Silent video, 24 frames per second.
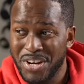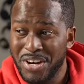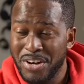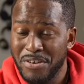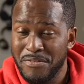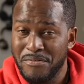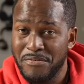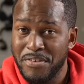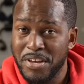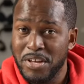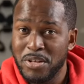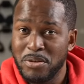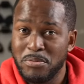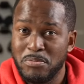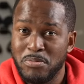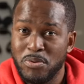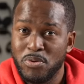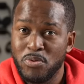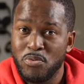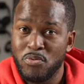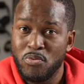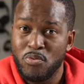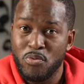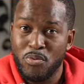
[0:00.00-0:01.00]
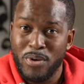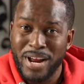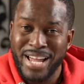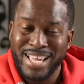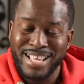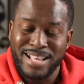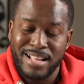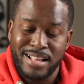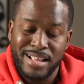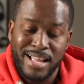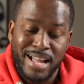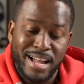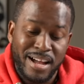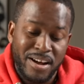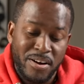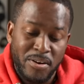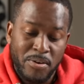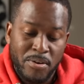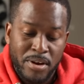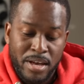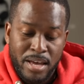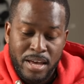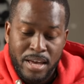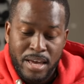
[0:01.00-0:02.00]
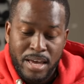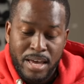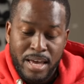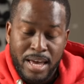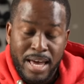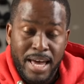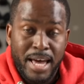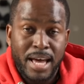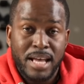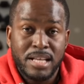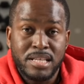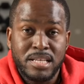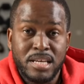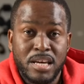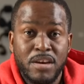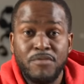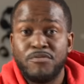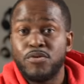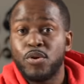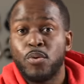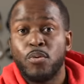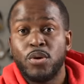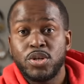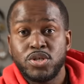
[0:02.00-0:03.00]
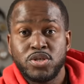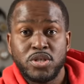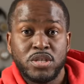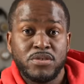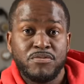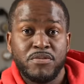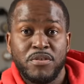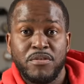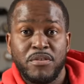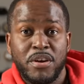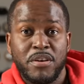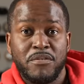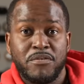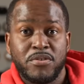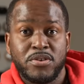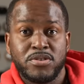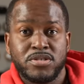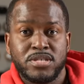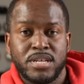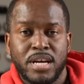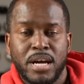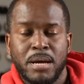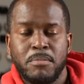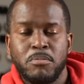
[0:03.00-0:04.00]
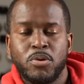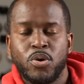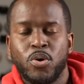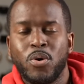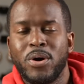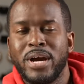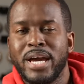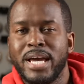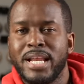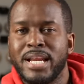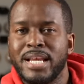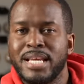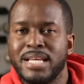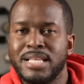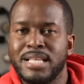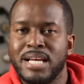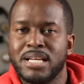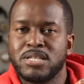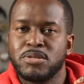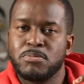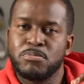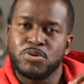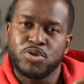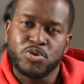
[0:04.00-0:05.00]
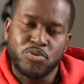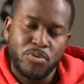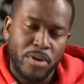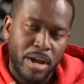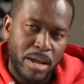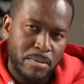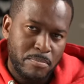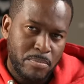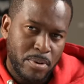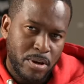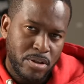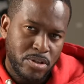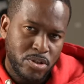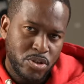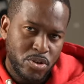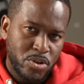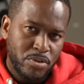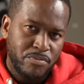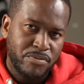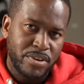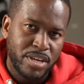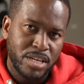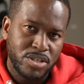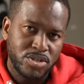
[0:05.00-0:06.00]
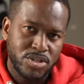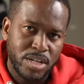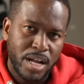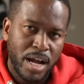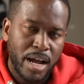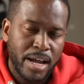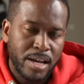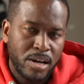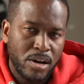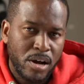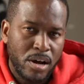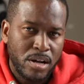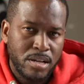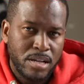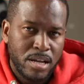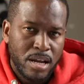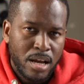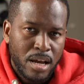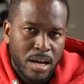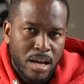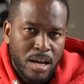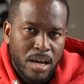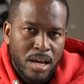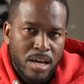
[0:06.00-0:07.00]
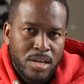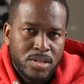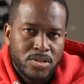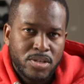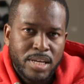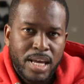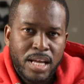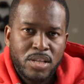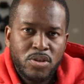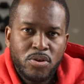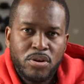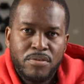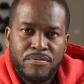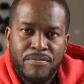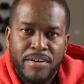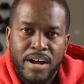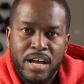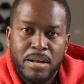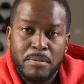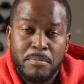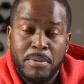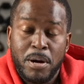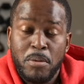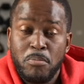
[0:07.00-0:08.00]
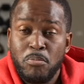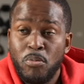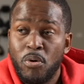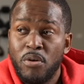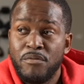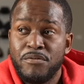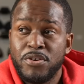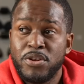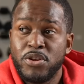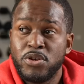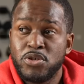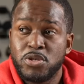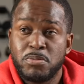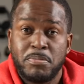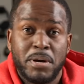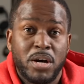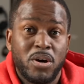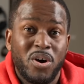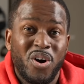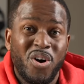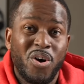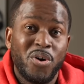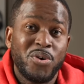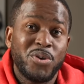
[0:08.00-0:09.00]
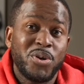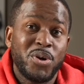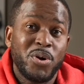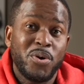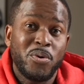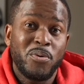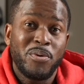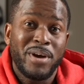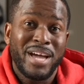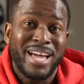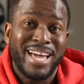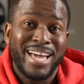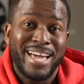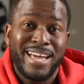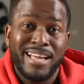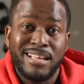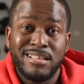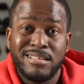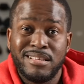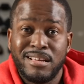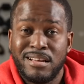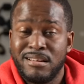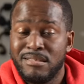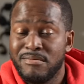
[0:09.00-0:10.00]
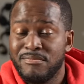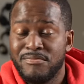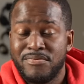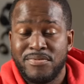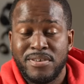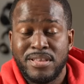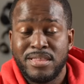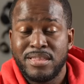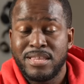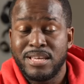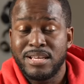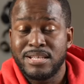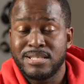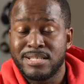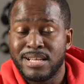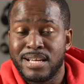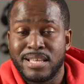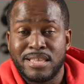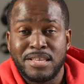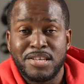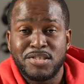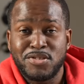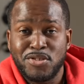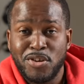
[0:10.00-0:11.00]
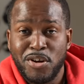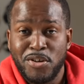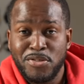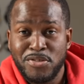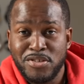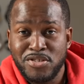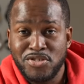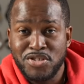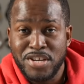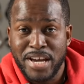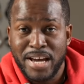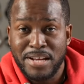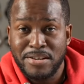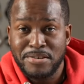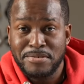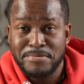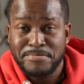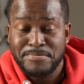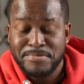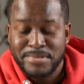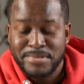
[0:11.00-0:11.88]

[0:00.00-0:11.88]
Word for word: are available right now. And if you're watching this for the very first time, go ahead and hit that subscribe button, notification icon, to get notified about more videos about audio and fun things like this on the channel.